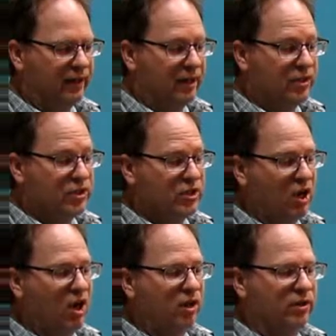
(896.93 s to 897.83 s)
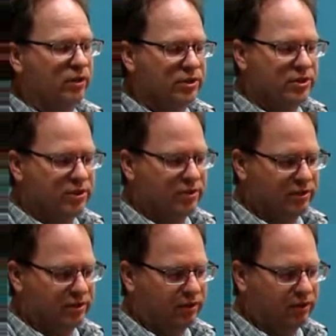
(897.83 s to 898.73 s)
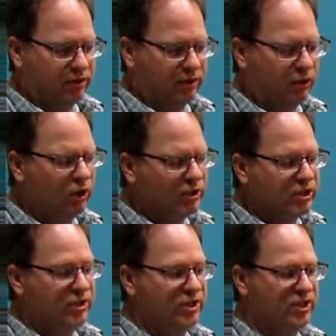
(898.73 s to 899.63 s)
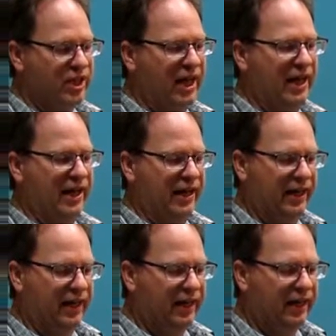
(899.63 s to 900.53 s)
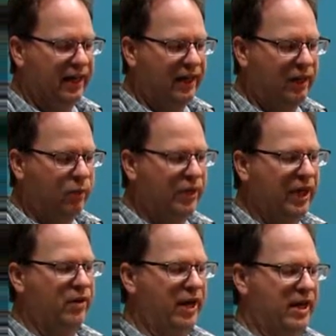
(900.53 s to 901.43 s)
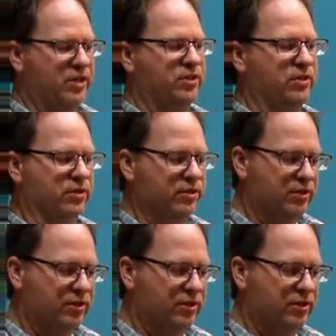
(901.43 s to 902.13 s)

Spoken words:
The scholars looked to the sky without answers.